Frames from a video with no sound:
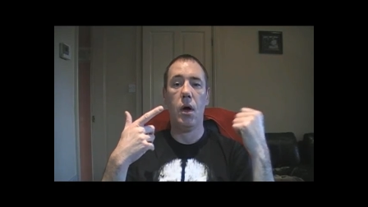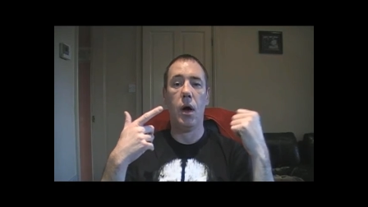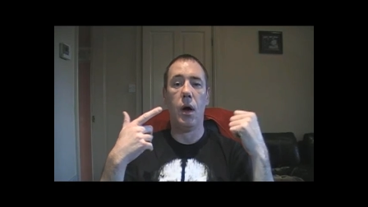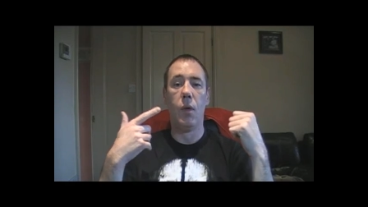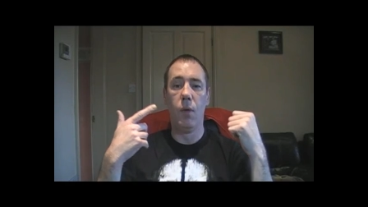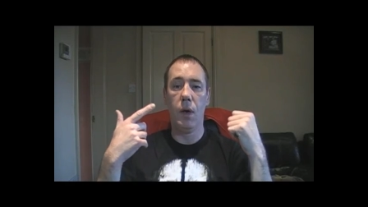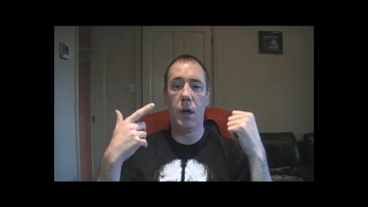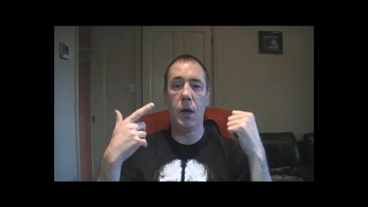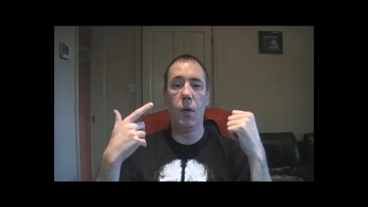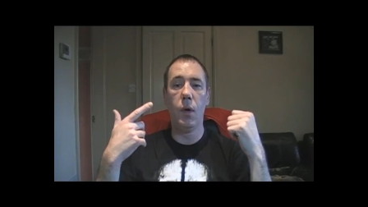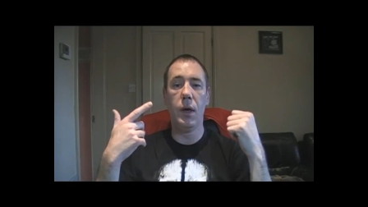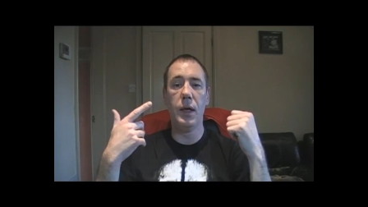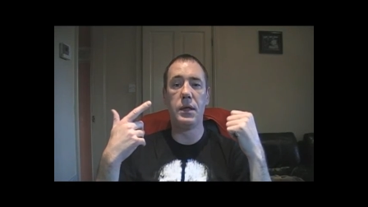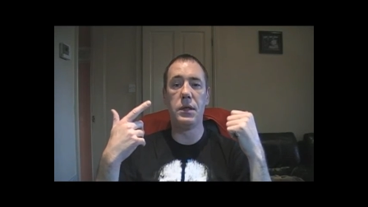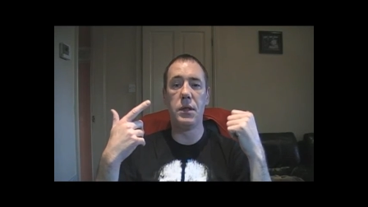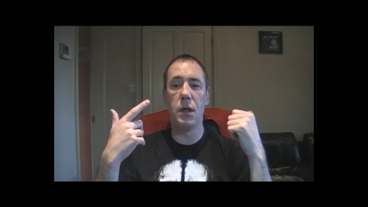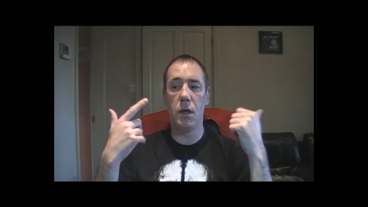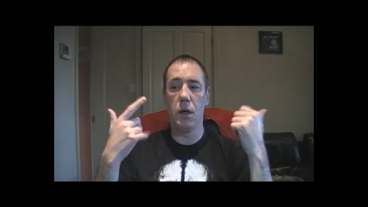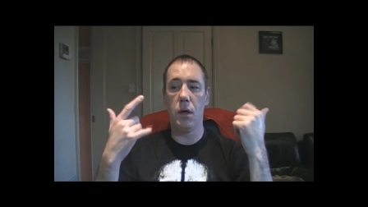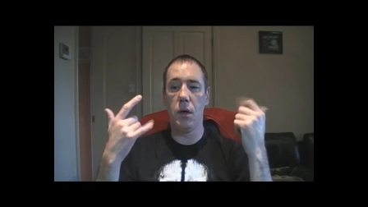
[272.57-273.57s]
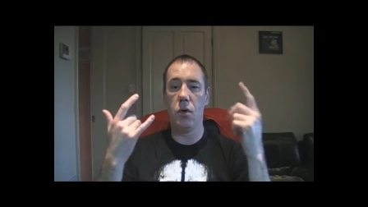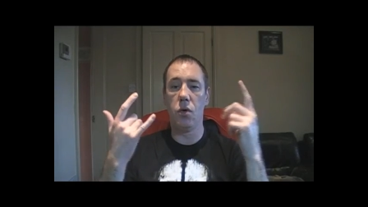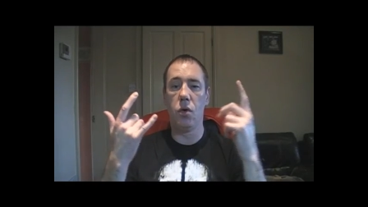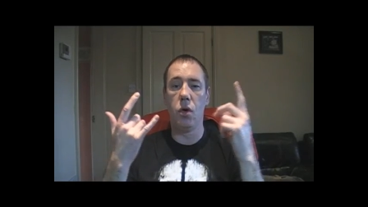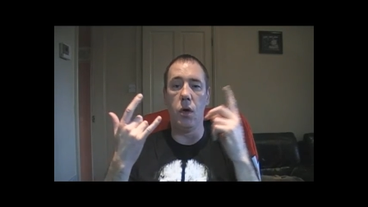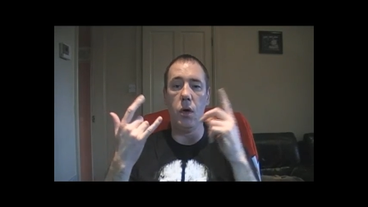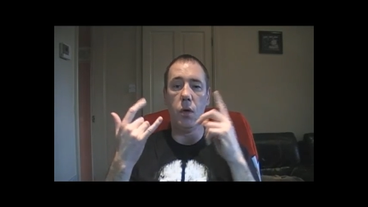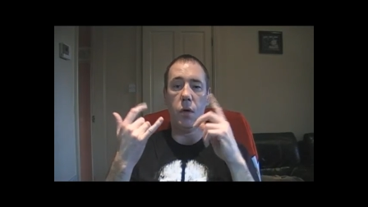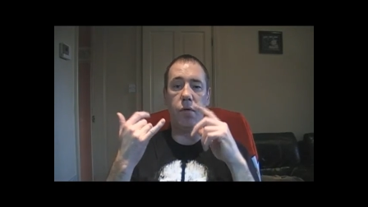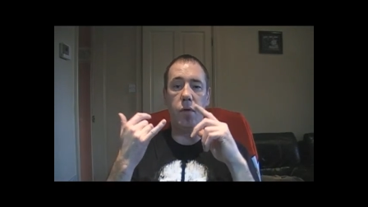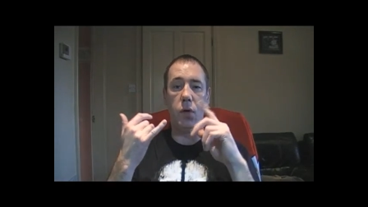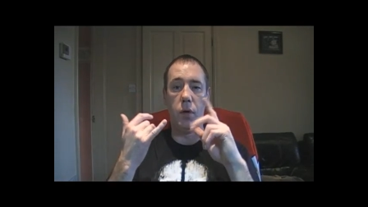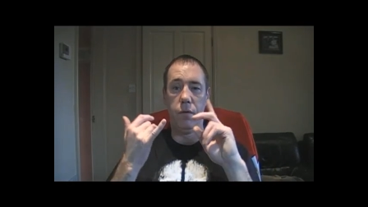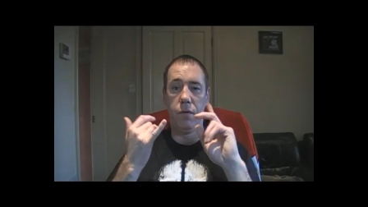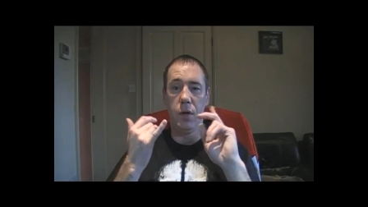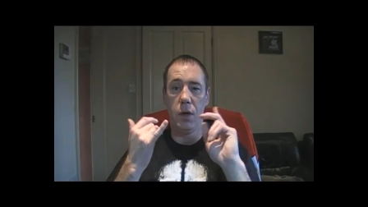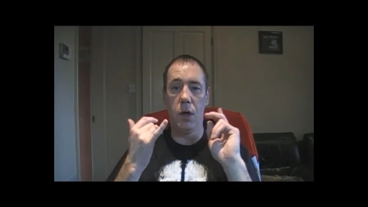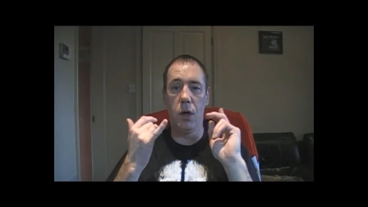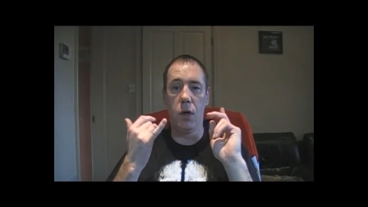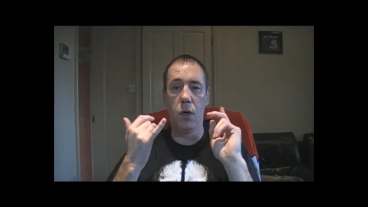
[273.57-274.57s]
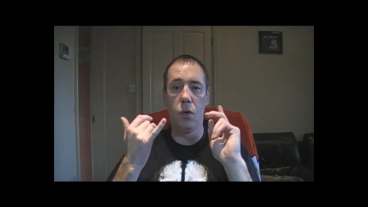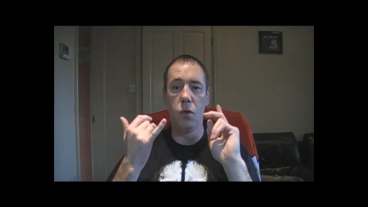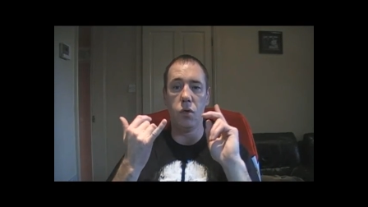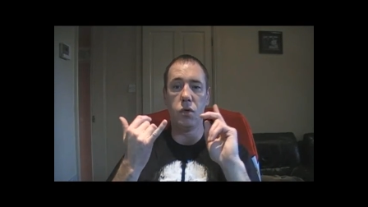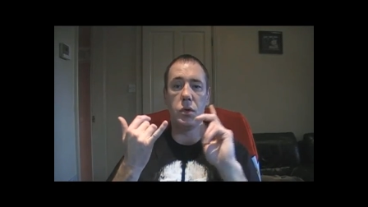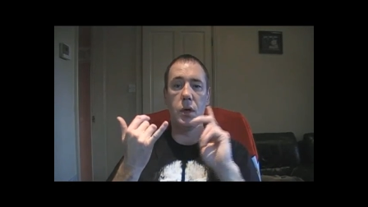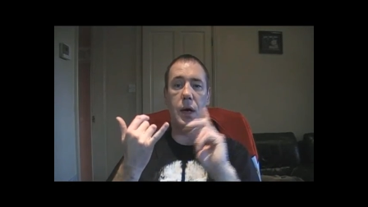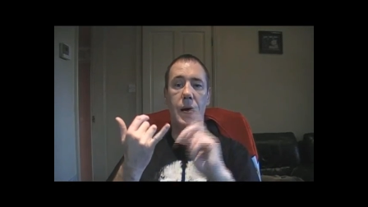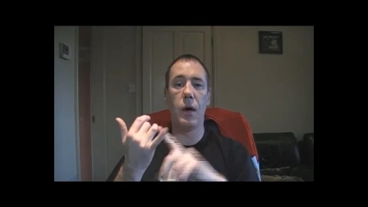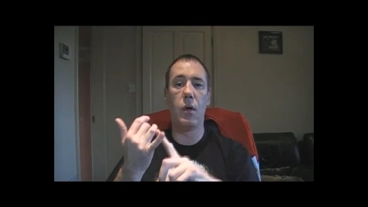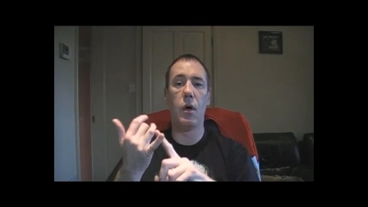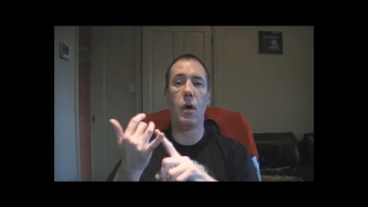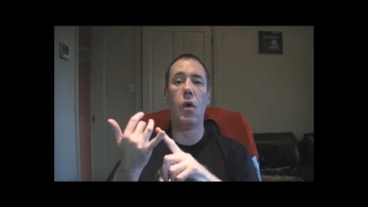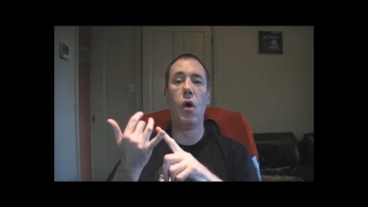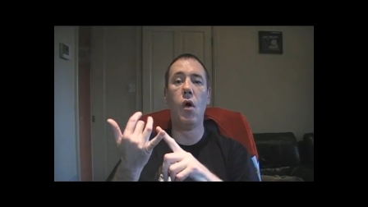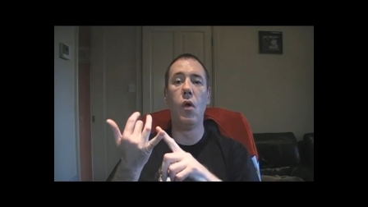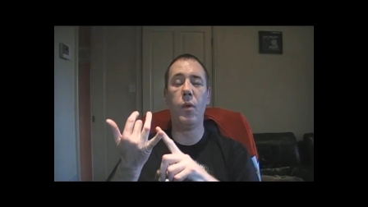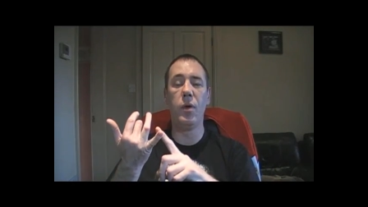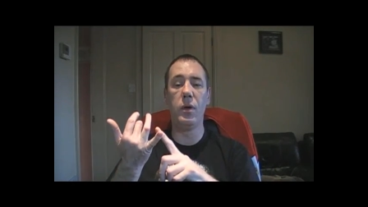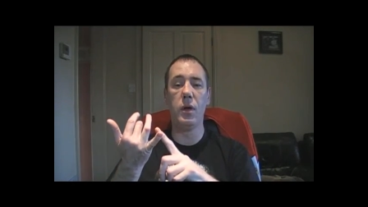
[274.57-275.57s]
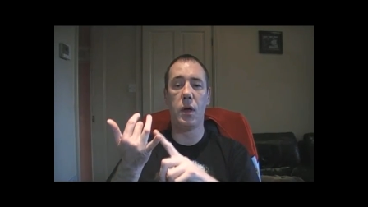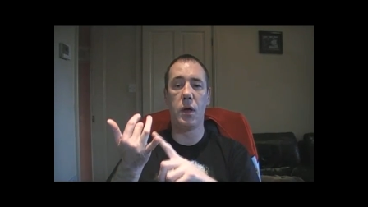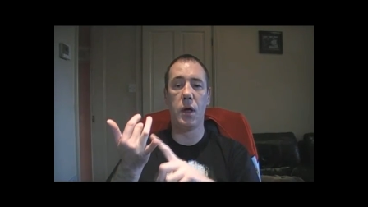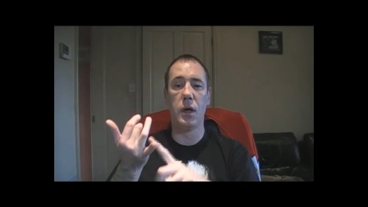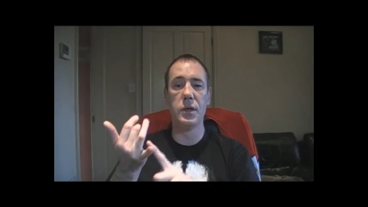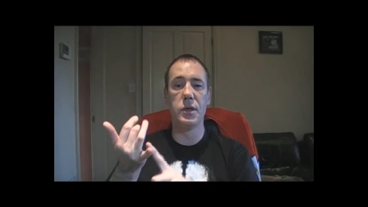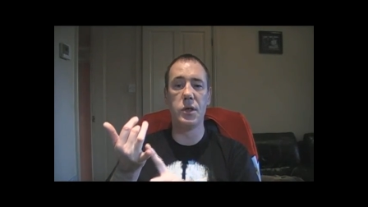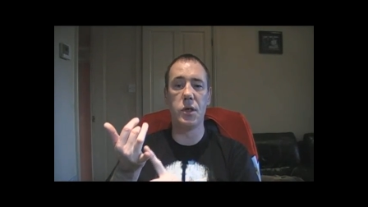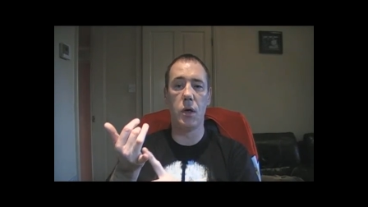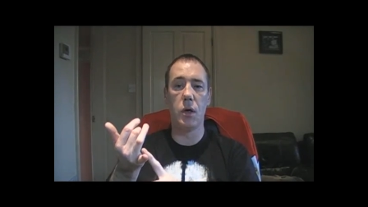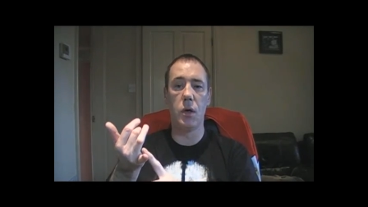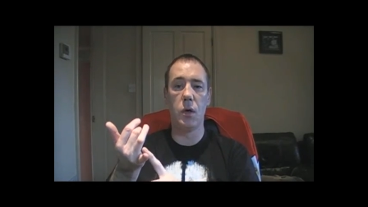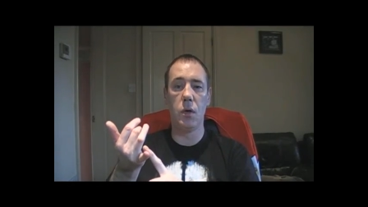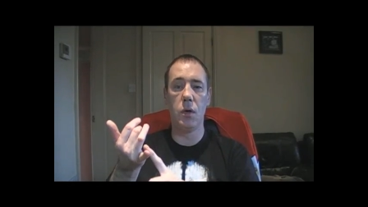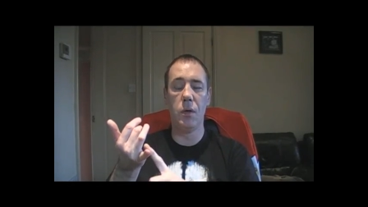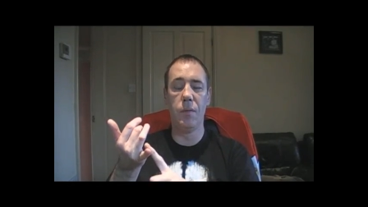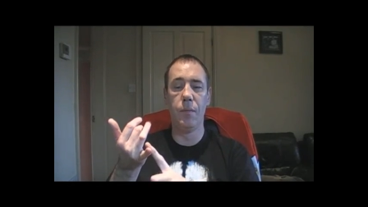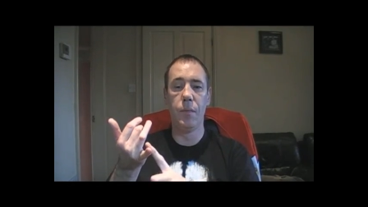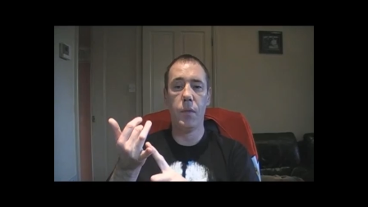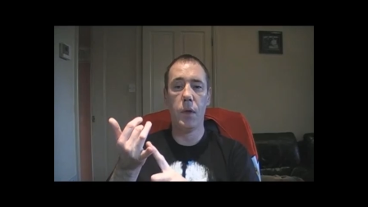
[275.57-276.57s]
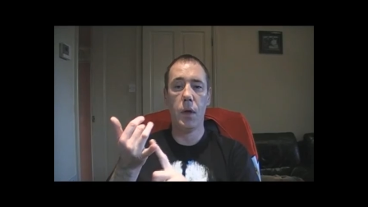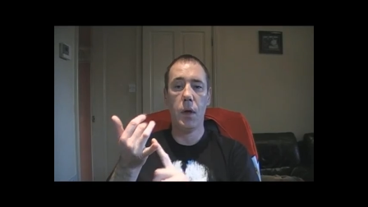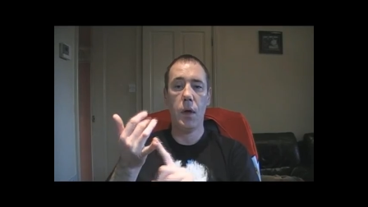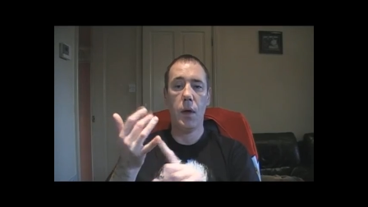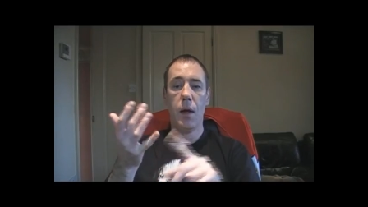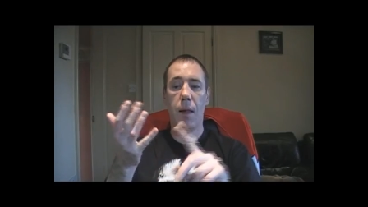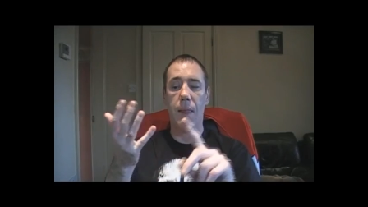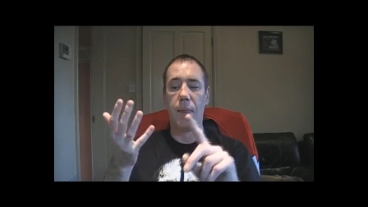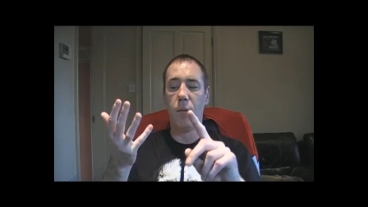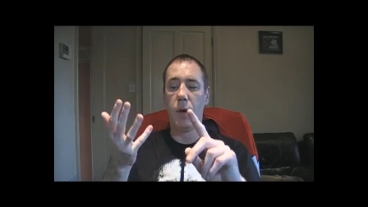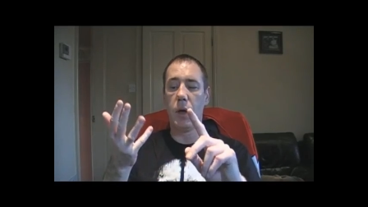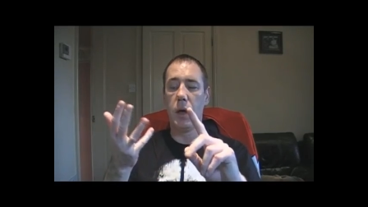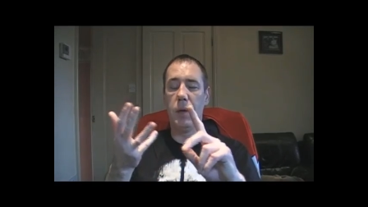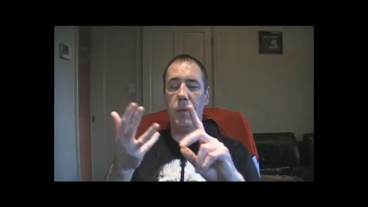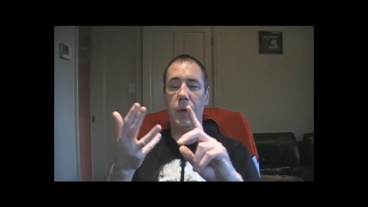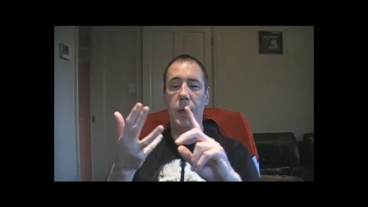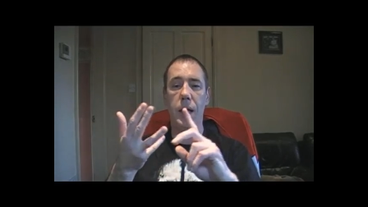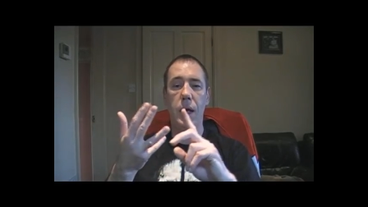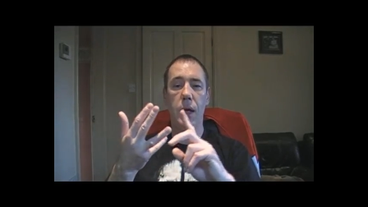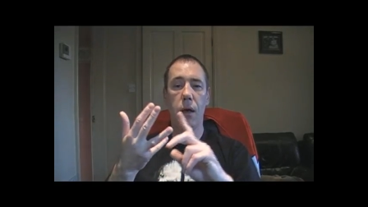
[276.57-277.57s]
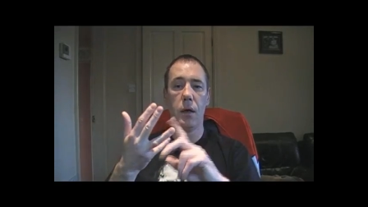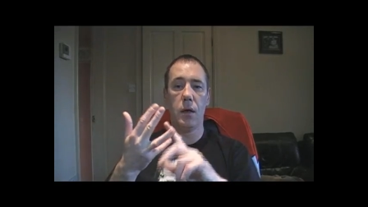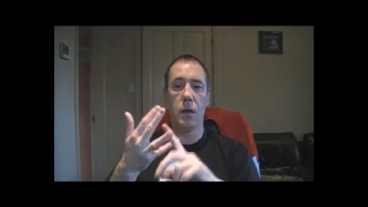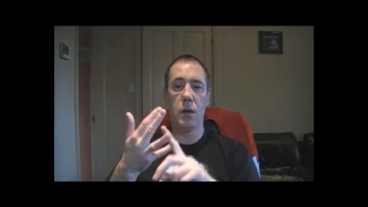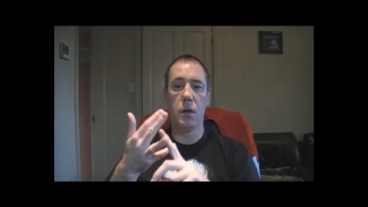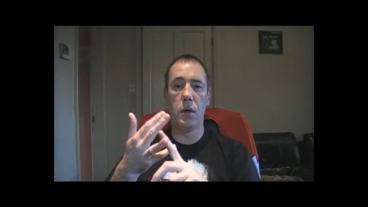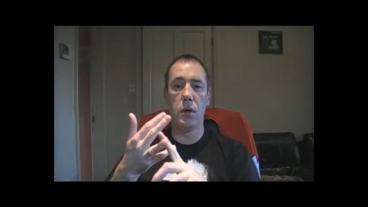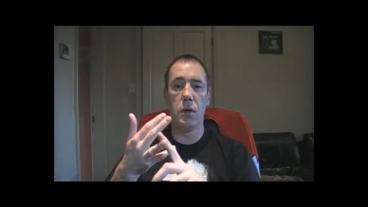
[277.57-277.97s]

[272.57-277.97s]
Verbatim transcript: and we're going to do a few videos, how to open the console. We're going to be